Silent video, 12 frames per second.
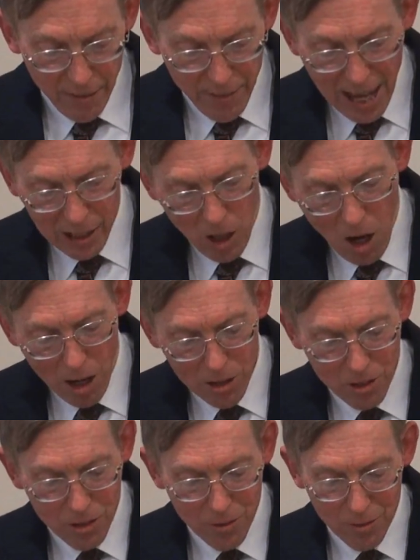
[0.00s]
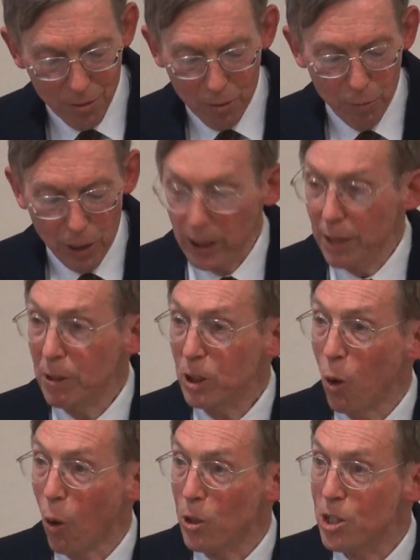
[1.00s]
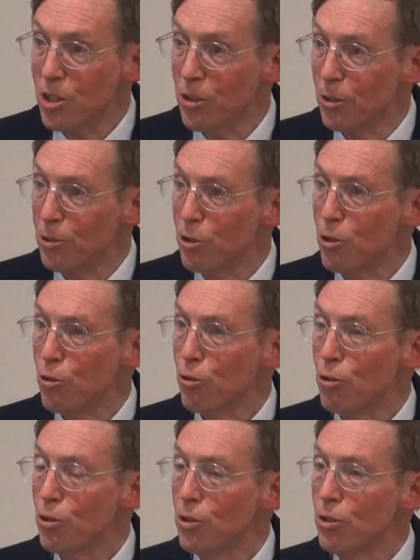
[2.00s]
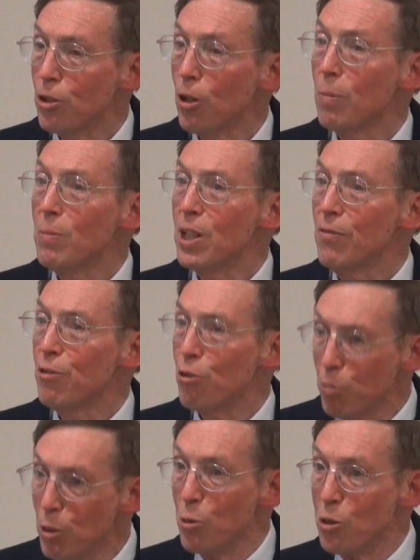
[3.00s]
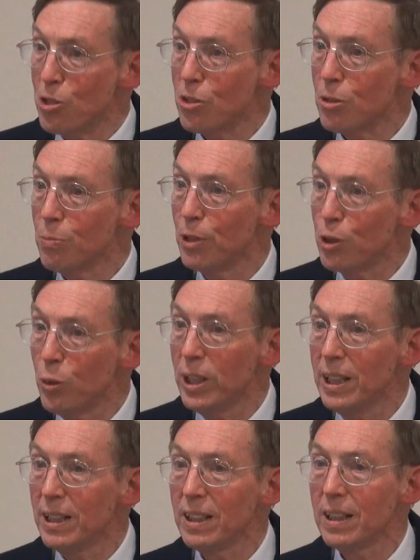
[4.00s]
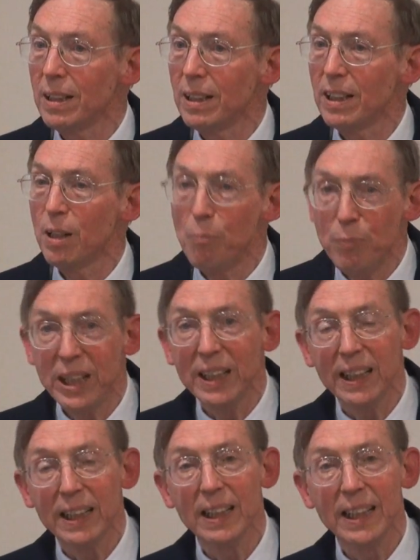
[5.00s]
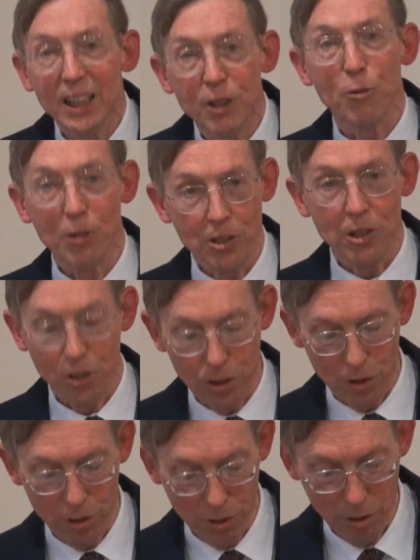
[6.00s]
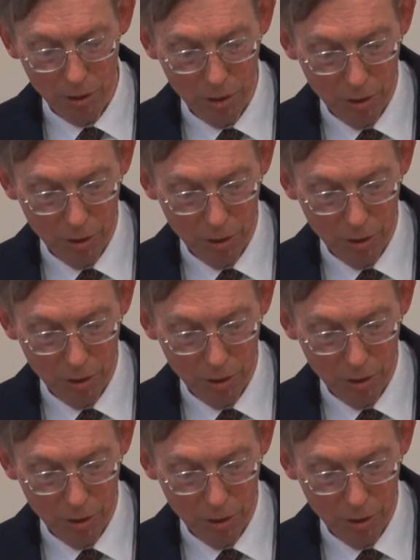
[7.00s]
if that law merely records the terms of truce between competing interests.